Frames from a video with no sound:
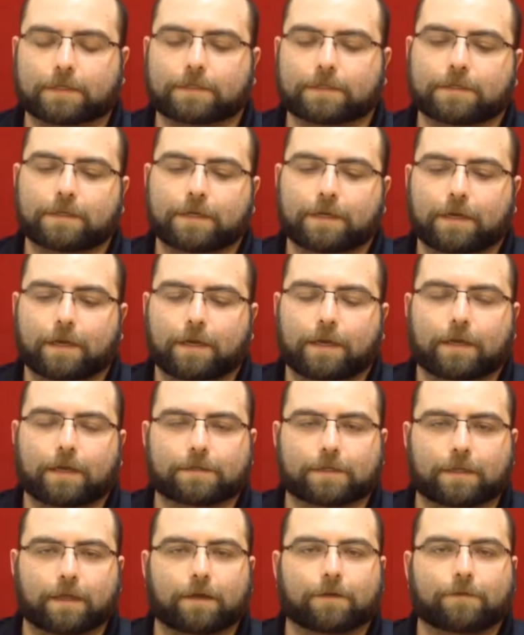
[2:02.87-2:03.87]
It's
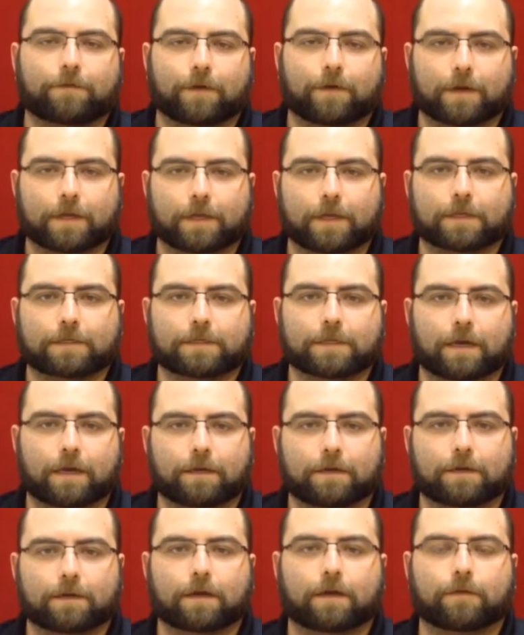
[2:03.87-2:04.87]
it's a lot of fun. It gets you
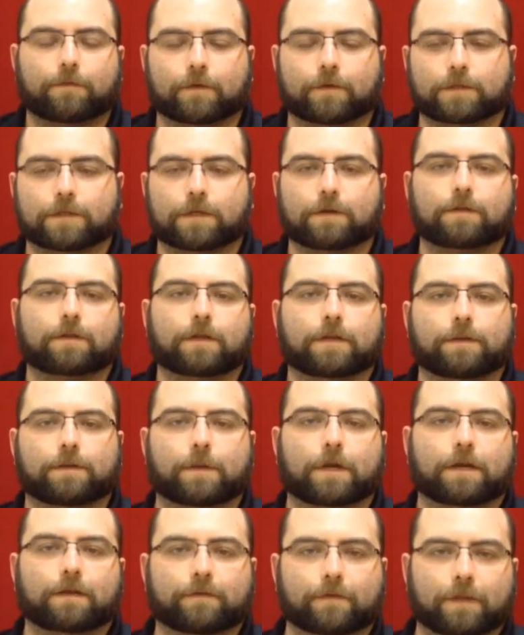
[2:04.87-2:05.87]
out of your comfort zone that you
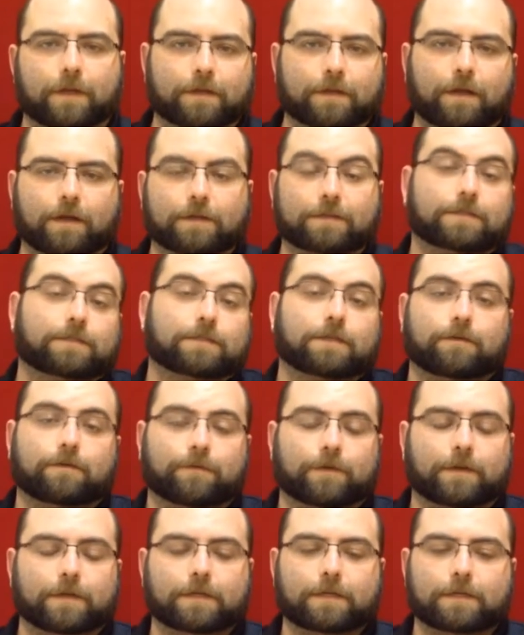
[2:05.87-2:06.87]
might have like locked
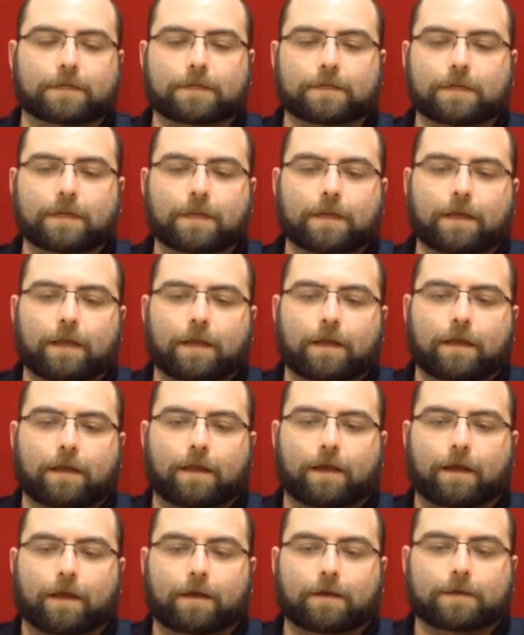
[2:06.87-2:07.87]
yourself in, and
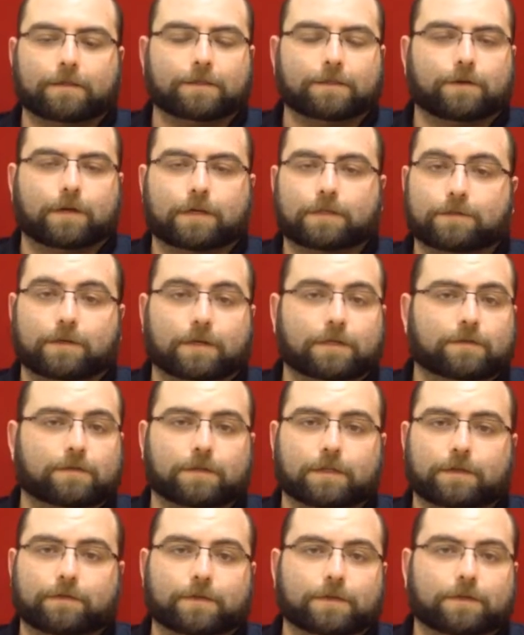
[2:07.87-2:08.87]
uh, it's a great stress
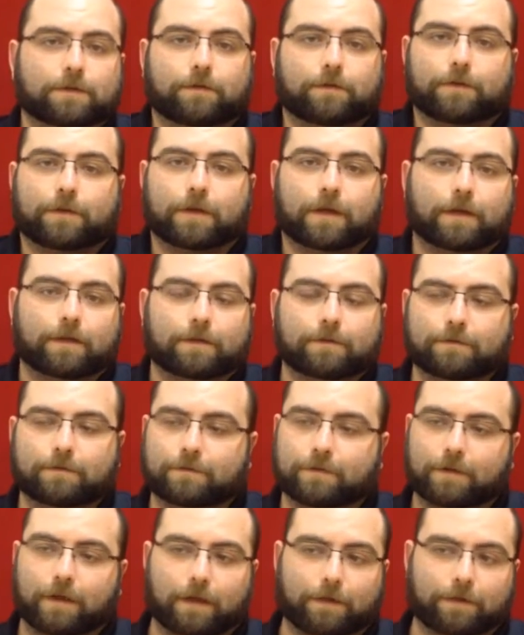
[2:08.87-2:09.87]
relief too. We got
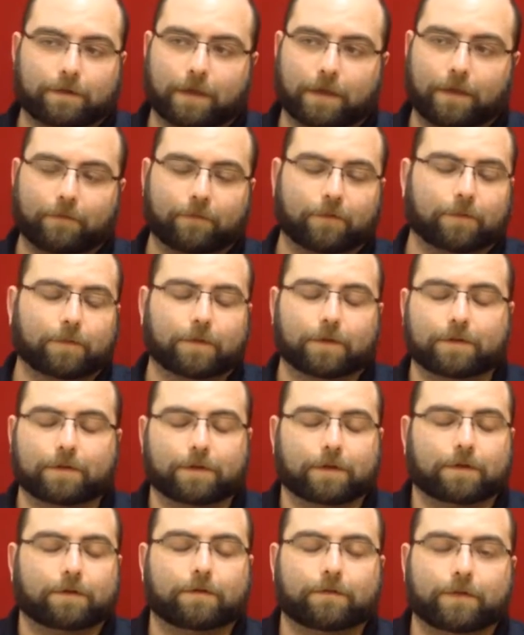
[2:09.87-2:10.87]
I came from a
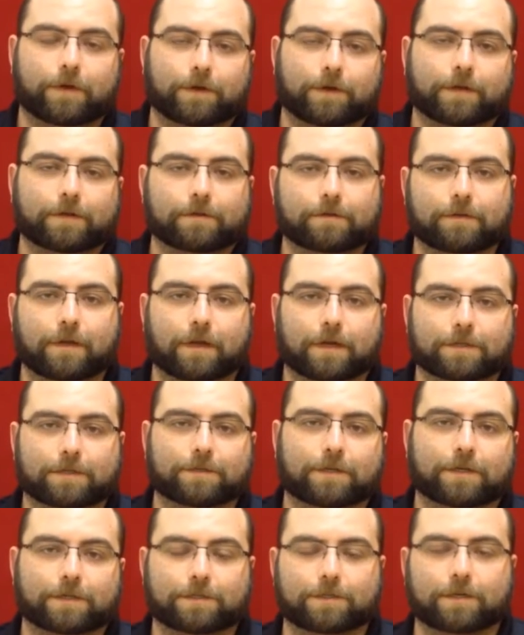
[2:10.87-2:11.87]
you know a very high
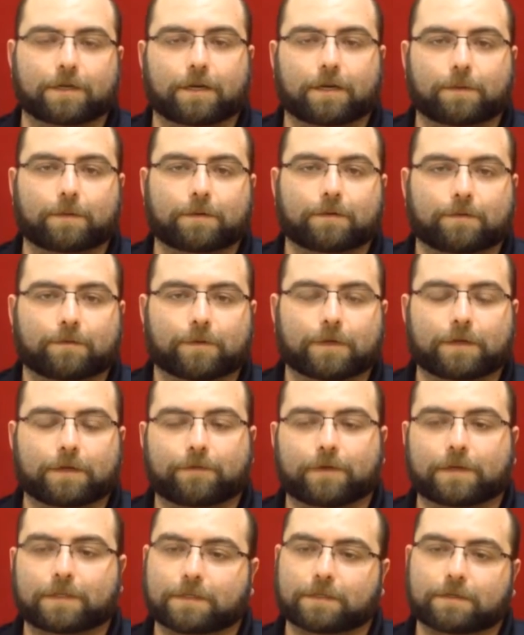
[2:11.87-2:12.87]
stress job and really
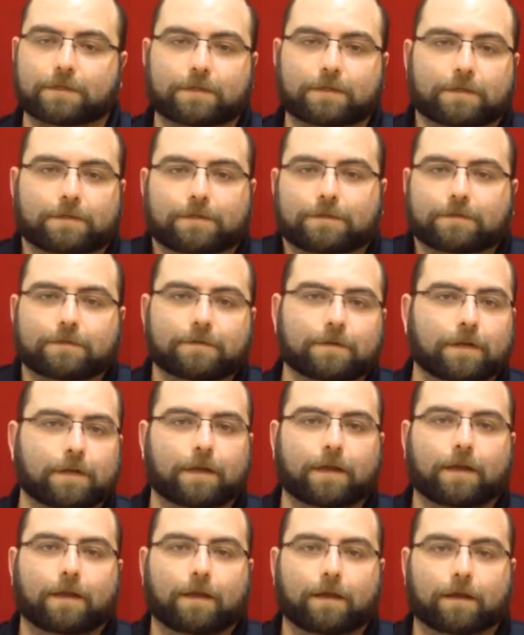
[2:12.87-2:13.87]
physical,
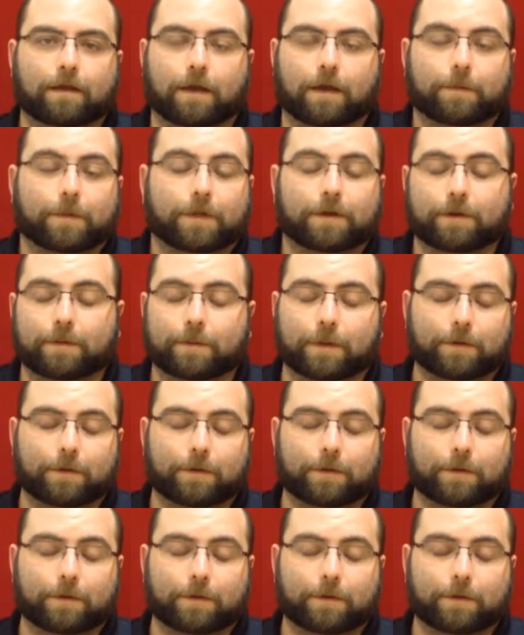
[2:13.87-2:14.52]
and come here